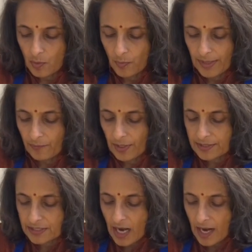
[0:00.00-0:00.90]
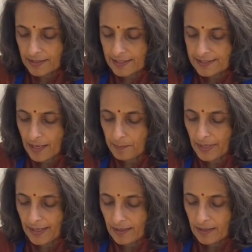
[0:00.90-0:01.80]
we will start
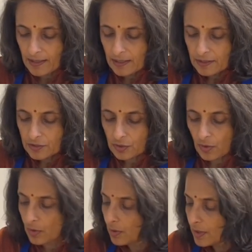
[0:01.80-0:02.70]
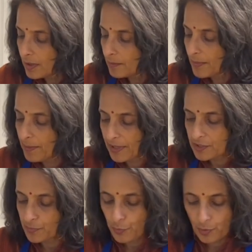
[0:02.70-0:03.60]
assembling. So maybe a
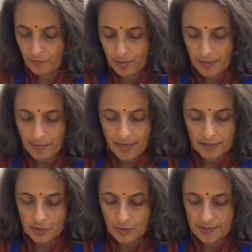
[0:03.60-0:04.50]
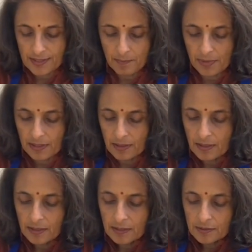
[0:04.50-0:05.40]
spoon will be better to assemble.
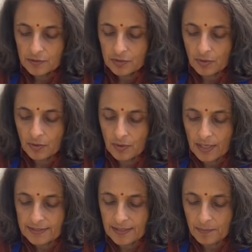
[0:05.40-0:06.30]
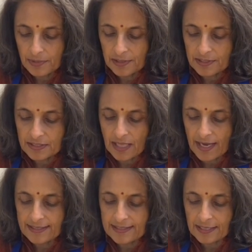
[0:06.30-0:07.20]
So assemble this
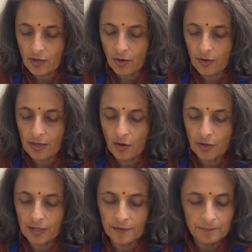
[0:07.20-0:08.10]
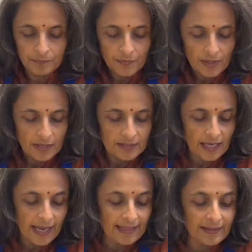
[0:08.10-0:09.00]
nicely
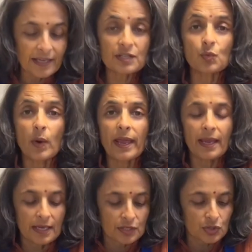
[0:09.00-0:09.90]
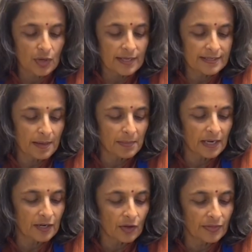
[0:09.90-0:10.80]
the healthiest way is to assemble
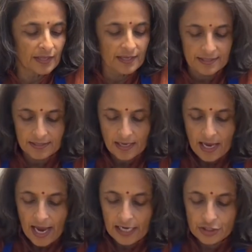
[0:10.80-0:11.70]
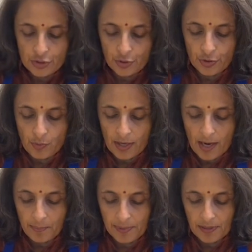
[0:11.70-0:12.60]
it on this. I'll show you a
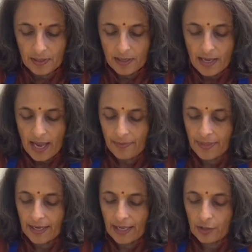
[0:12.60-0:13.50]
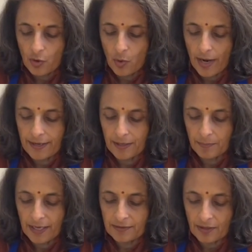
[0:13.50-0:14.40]
couple, and then I'll go ahead and
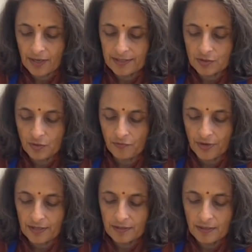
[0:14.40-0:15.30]
make the rest of it.